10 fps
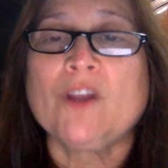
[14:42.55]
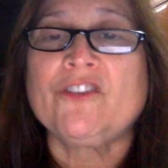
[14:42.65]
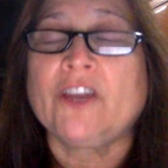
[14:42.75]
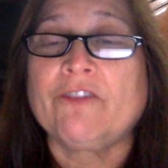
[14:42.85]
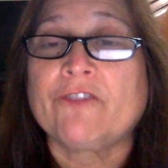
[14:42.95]

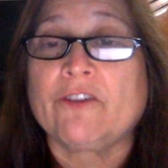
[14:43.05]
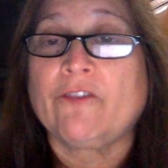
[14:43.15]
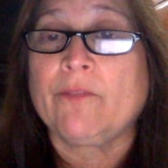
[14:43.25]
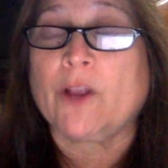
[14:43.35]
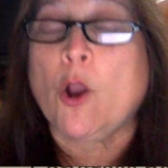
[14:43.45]
suffered
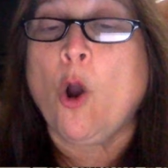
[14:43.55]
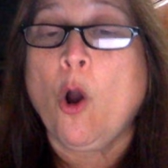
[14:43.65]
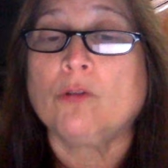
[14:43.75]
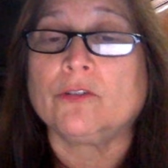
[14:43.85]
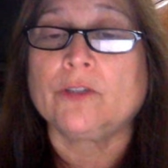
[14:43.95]
from the
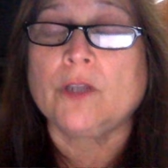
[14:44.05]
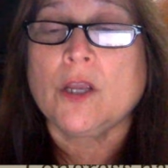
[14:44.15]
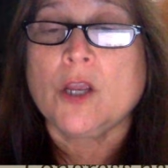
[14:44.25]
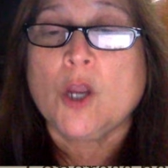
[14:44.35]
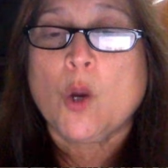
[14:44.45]
cold.
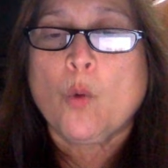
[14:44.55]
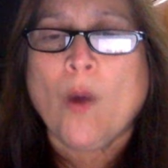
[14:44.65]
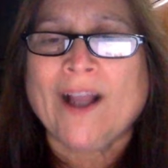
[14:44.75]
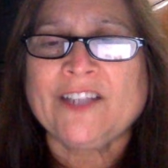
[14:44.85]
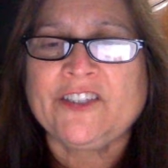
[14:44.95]

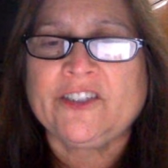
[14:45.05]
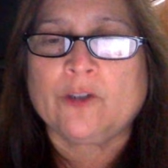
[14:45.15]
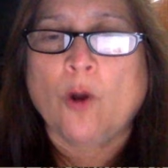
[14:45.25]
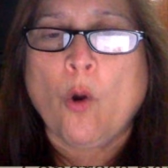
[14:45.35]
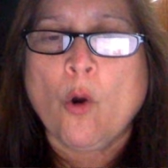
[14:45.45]

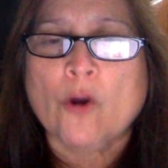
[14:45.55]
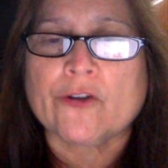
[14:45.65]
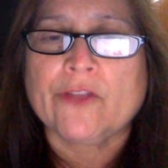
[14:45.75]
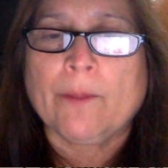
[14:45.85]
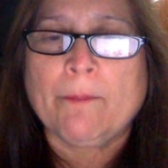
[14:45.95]
Washington
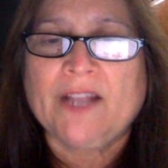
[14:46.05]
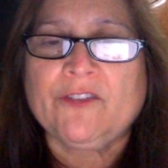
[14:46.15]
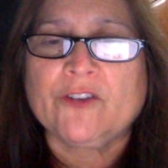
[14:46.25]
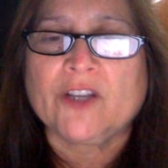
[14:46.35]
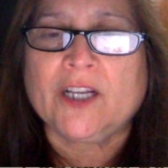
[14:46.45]
ordered the men
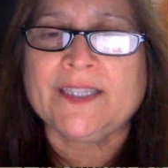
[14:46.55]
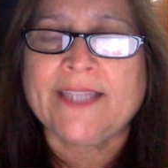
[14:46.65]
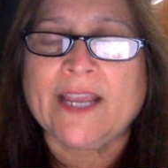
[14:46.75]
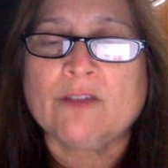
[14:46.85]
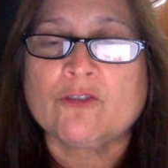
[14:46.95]
to
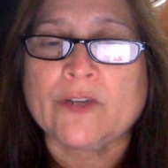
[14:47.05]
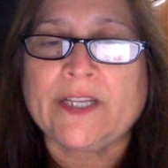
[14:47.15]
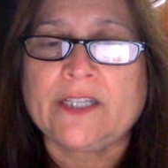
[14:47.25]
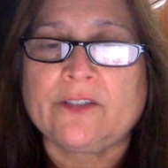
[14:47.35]
cut down trees